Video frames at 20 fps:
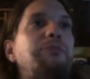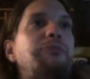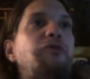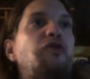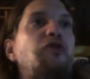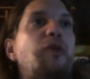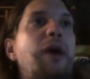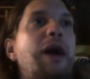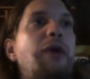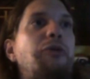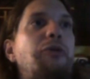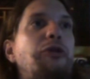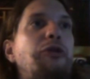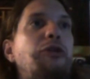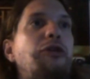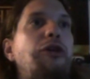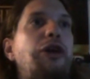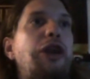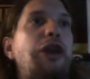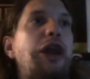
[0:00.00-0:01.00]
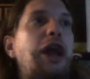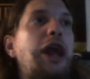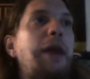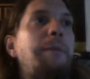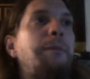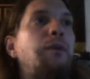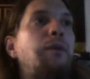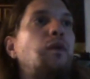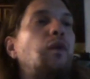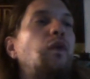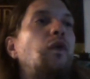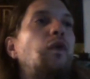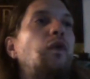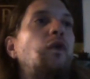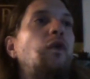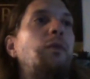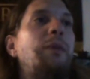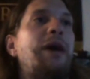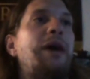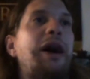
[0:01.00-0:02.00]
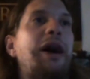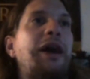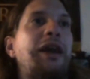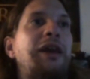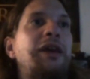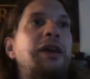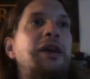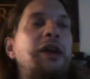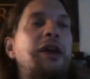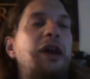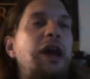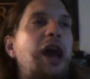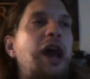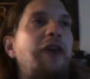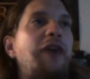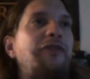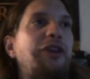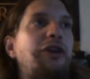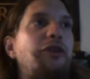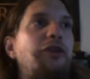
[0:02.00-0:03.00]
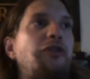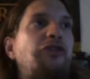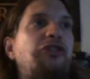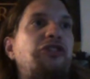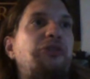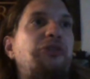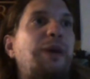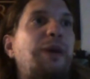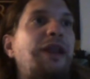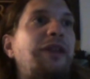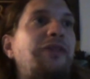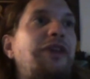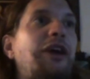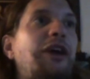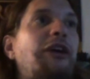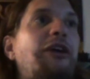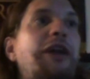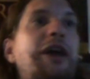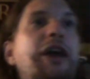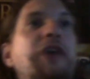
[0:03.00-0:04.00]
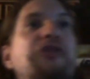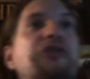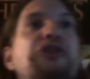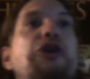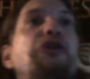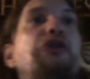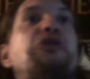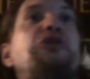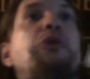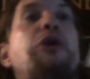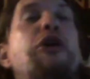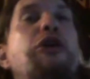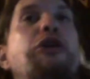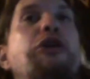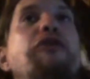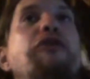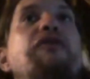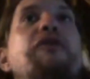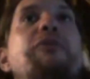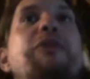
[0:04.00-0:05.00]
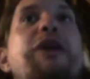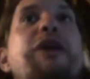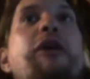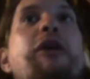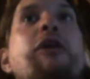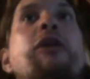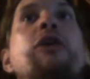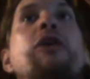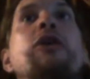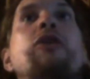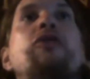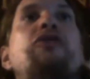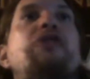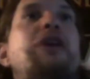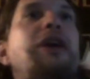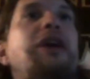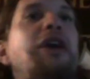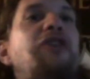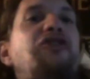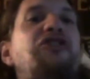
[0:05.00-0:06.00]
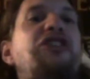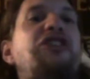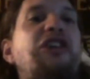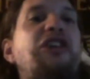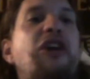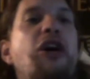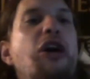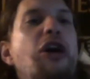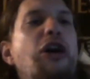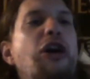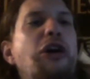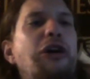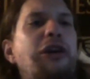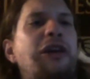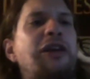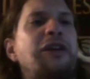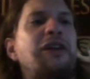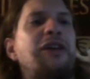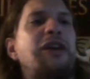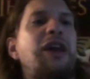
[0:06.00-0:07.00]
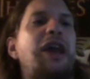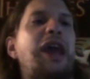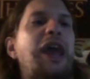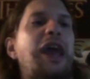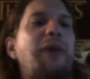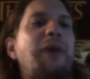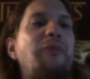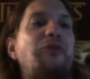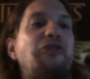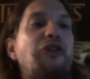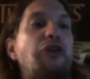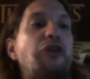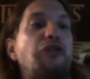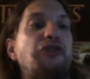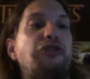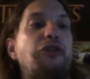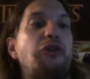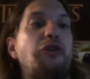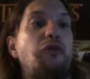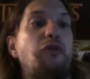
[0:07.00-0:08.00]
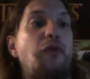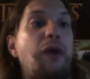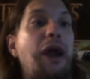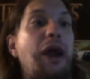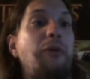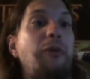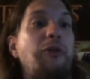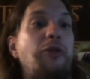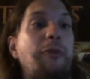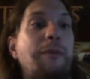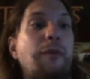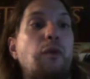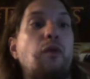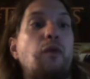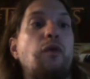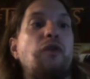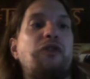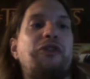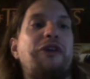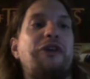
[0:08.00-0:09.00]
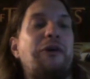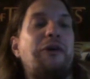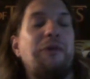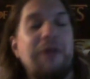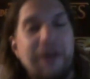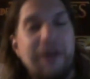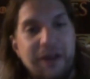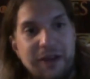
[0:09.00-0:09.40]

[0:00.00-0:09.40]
drown her in a pool by having her suspended there, and I guess they also hung her from there. So I guess she hung and was also drowned in the pool. So,